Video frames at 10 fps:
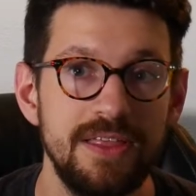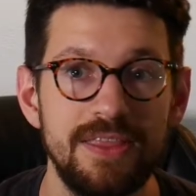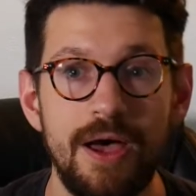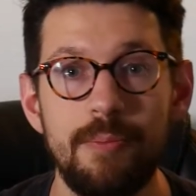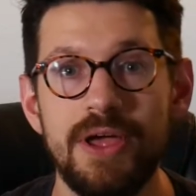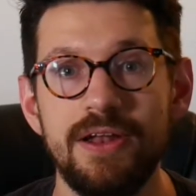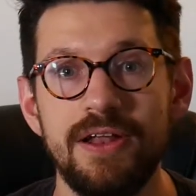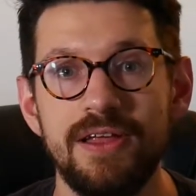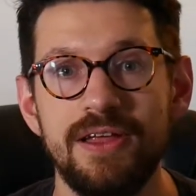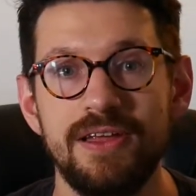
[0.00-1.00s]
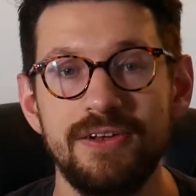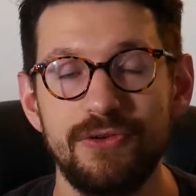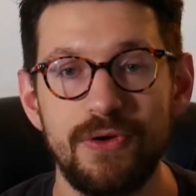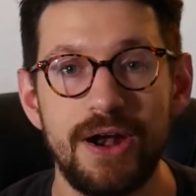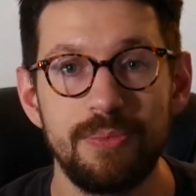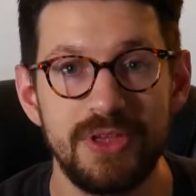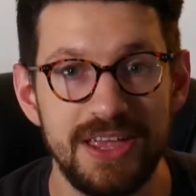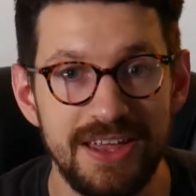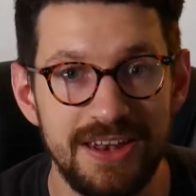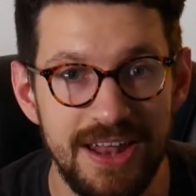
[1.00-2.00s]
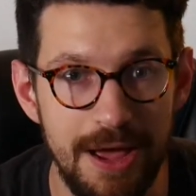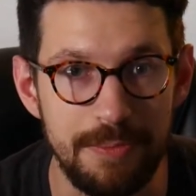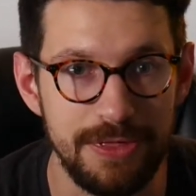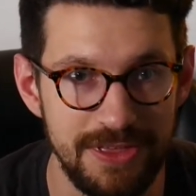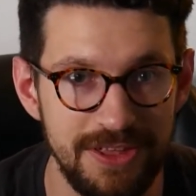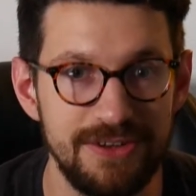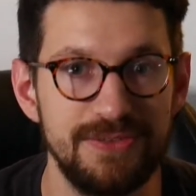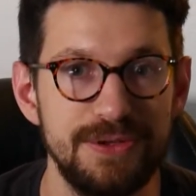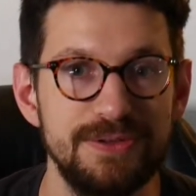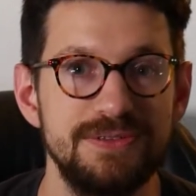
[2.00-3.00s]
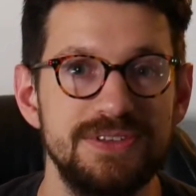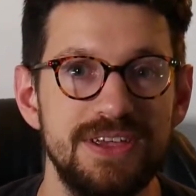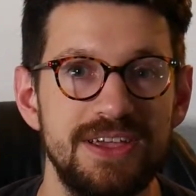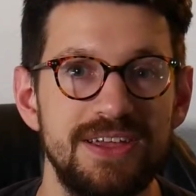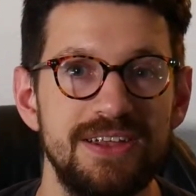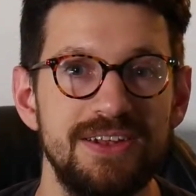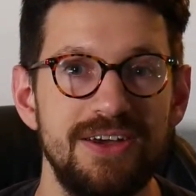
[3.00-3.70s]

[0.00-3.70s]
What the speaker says: That meant incredibly in-depth interviews and